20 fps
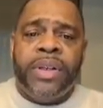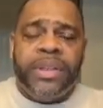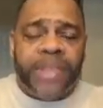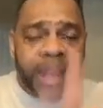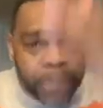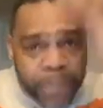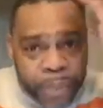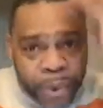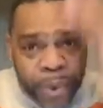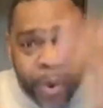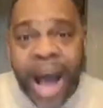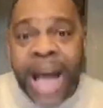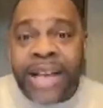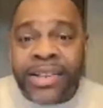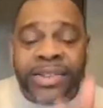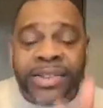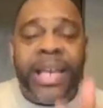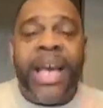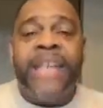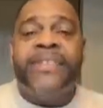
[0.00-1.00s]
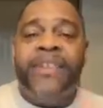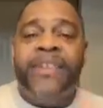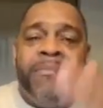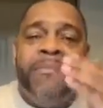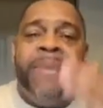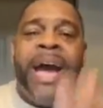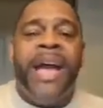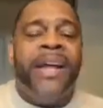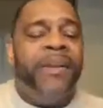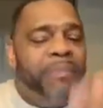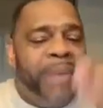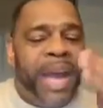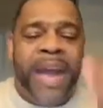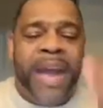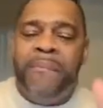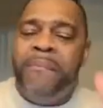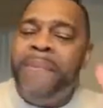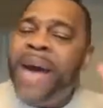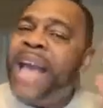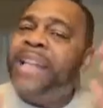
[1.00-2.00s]
The process of man,
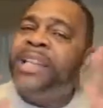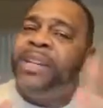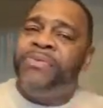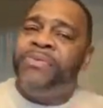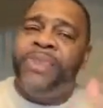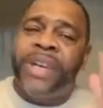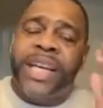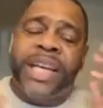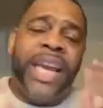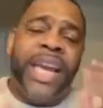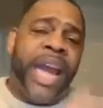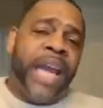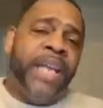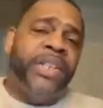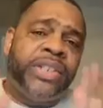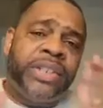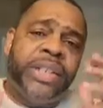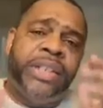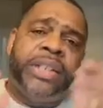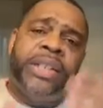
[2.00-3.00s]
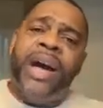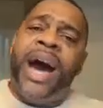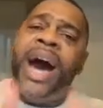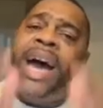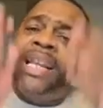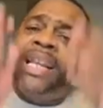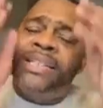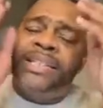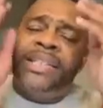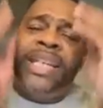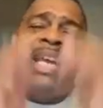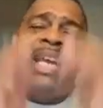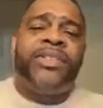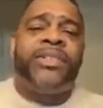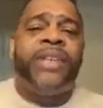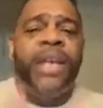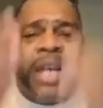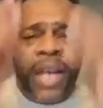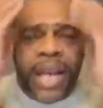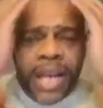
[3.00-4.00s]
magnification, God is this.
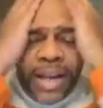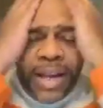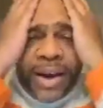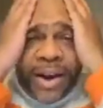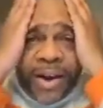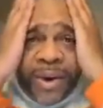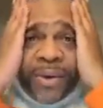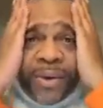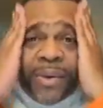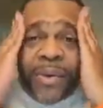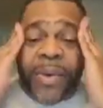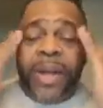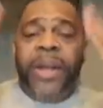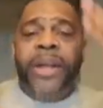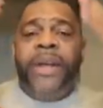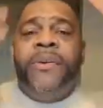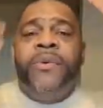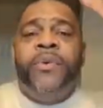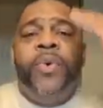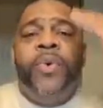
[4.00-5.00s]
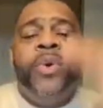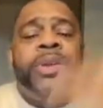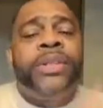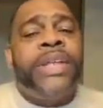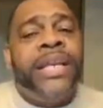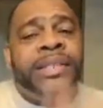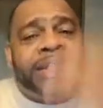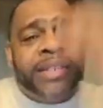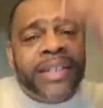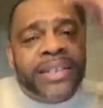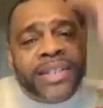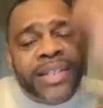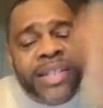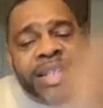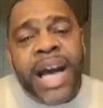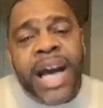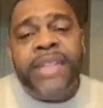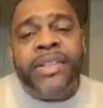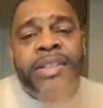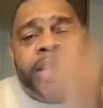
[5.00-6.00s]
Oh, this is
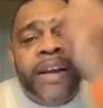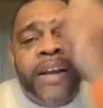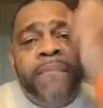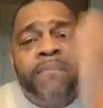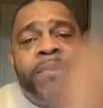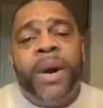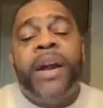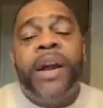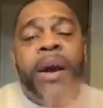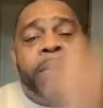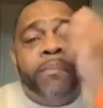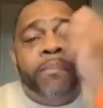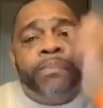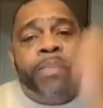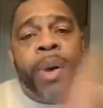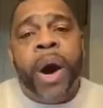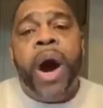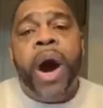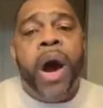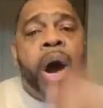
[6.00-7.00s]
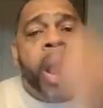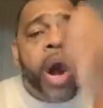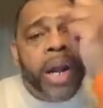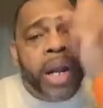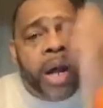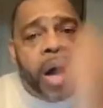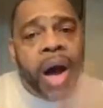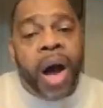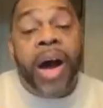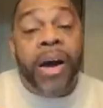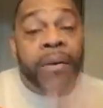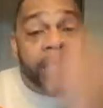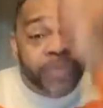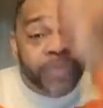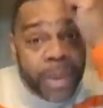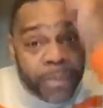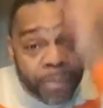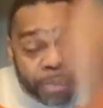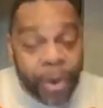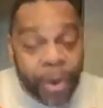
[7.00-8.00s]
nothing but a part of
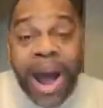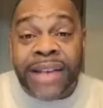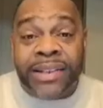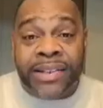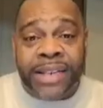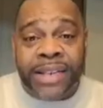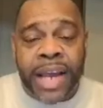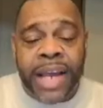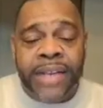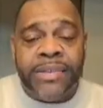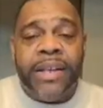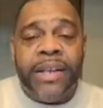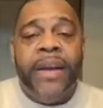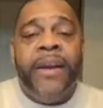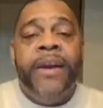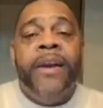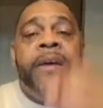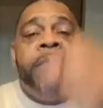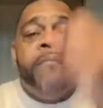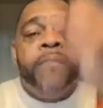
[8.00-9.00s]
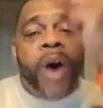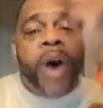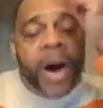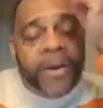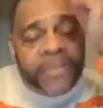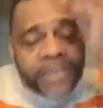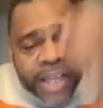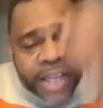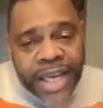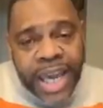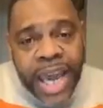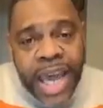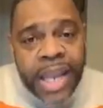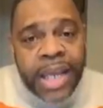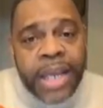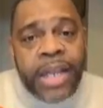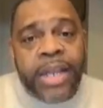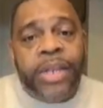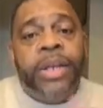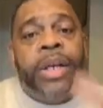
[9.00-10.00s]
the process of
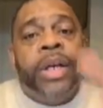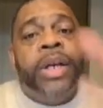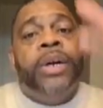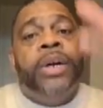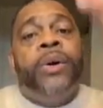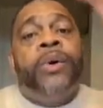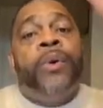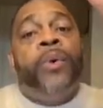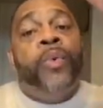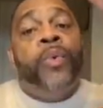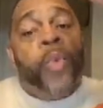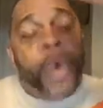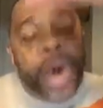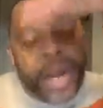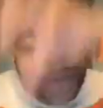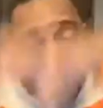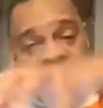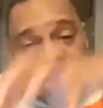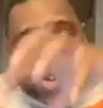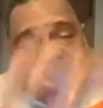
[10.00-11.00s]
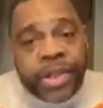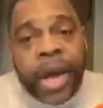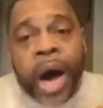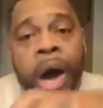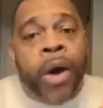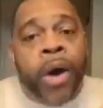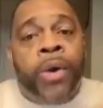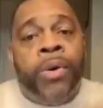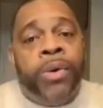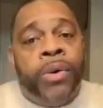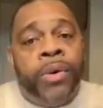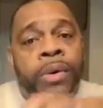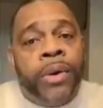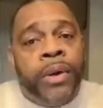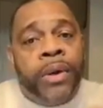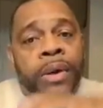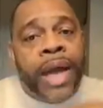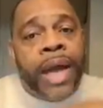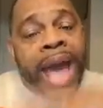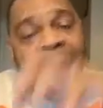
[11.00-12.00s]
getting what we saw
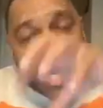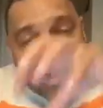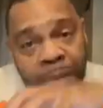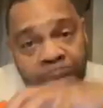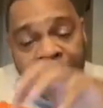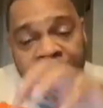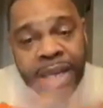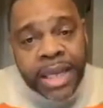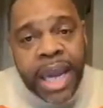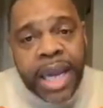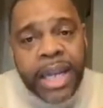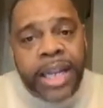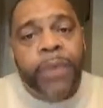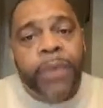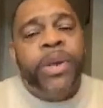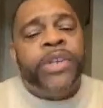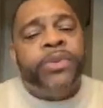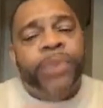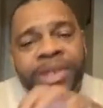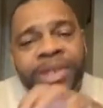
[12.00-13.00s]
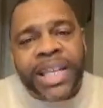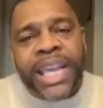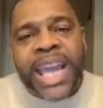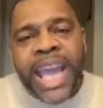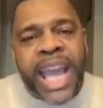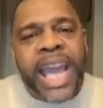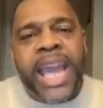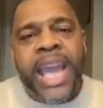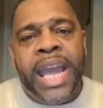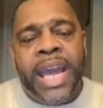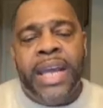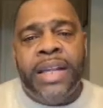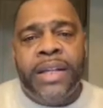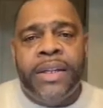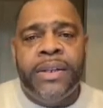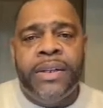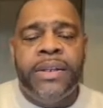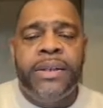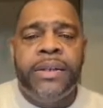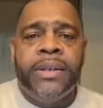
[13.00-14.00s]
at the beginning, which was the
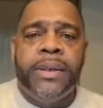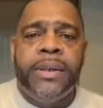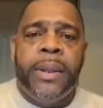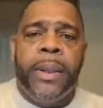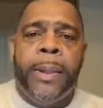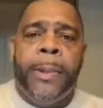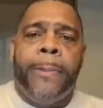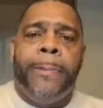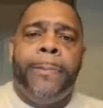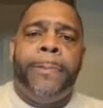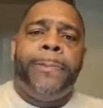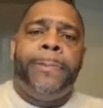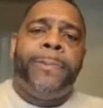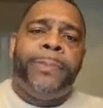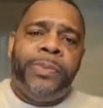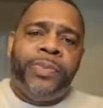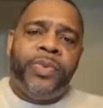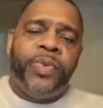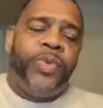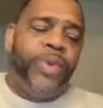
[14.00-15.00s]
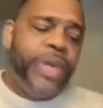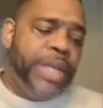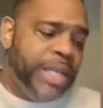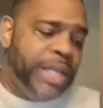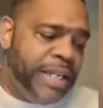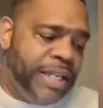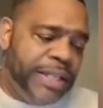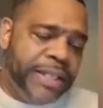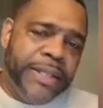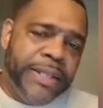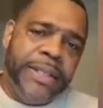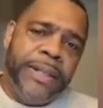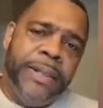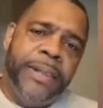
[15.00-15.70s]
end. Read.